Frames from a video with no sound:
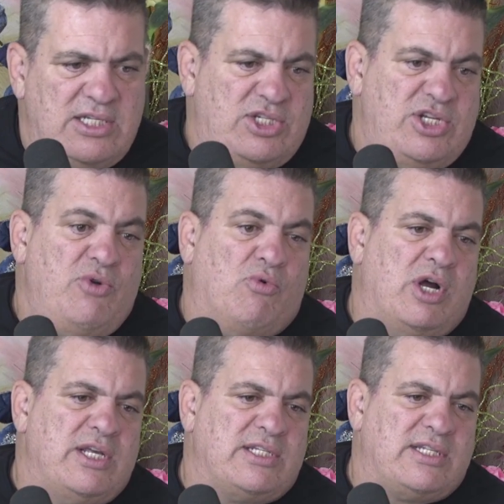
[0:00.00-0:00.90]
And she
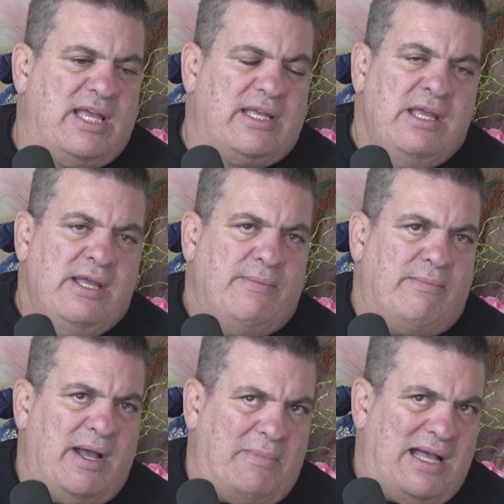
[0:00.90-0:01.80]
was like,
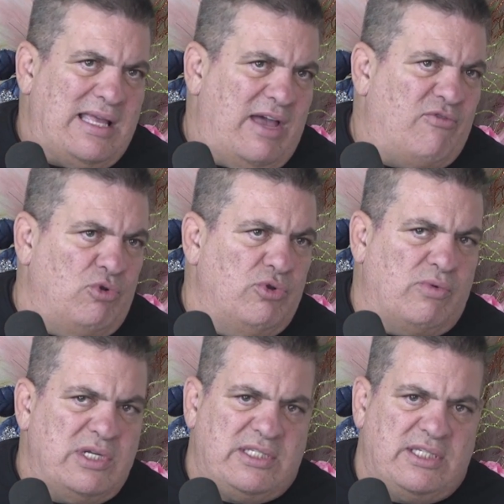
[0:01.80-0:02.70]
my mother have
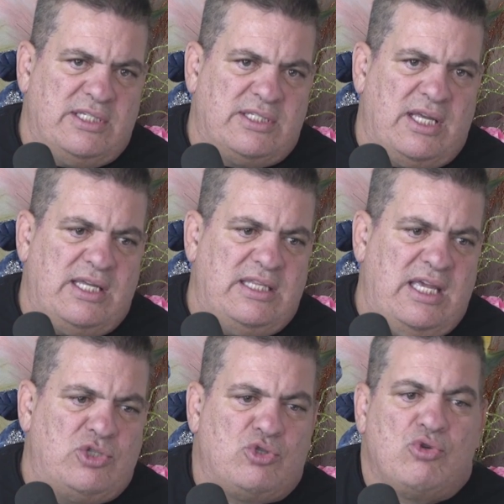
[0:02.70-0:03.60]
only one sister, and
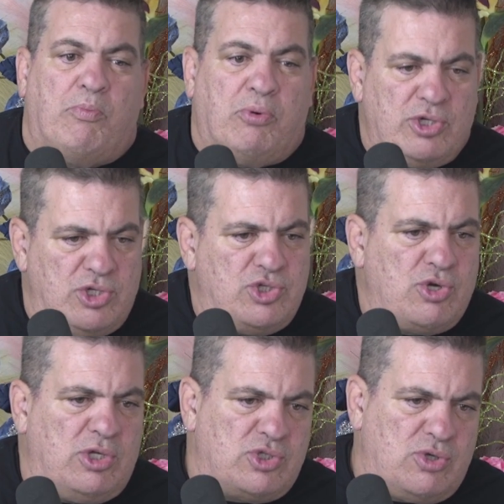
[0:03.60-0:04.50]
they support
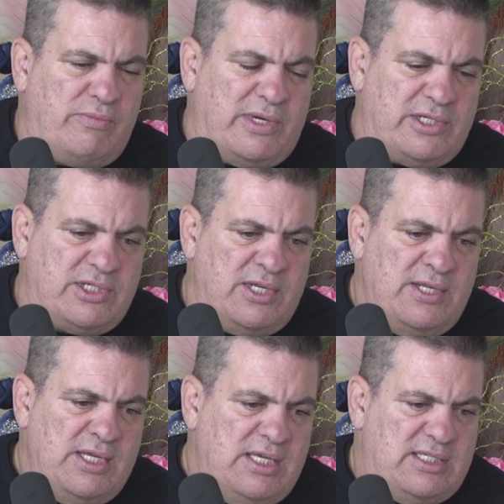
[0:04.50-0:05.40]
each other so much.
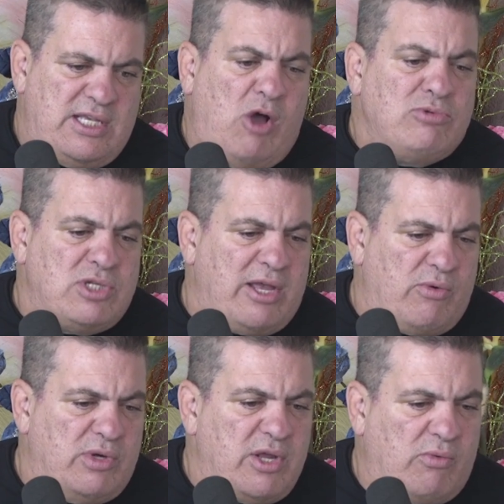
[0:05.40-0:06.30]
It's almost
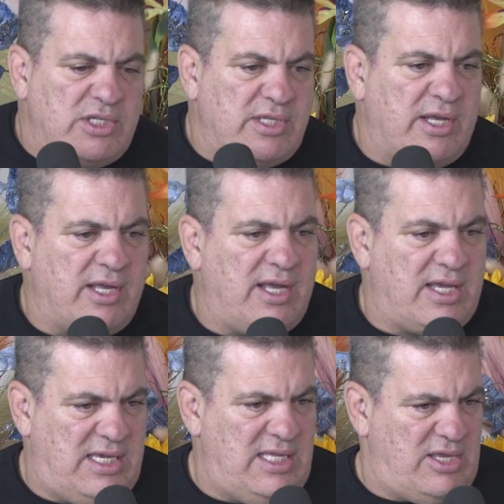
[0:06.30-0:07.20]
like when there was a
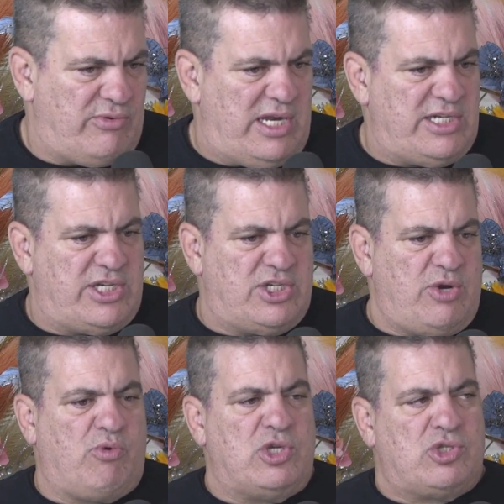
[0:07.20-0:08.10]
kid, the
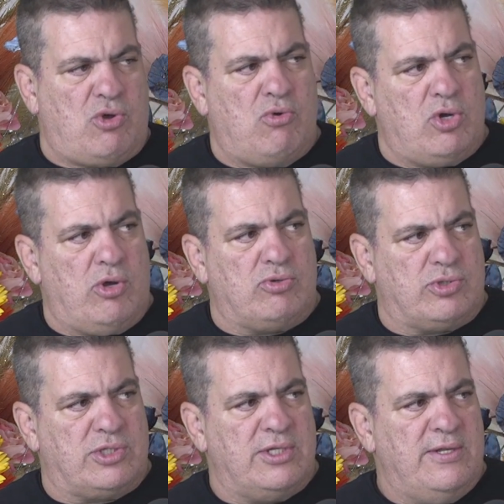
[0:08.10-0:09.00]
relationship was so
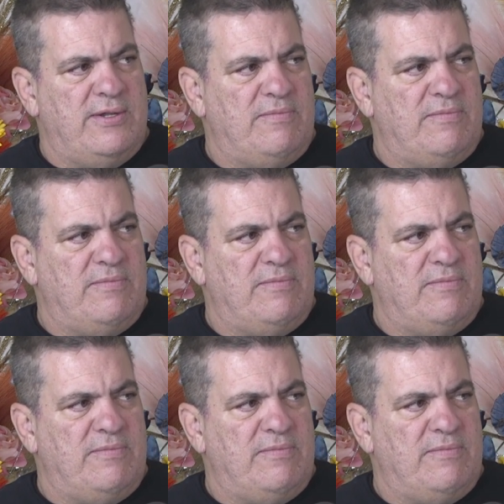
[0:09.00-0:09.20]
close.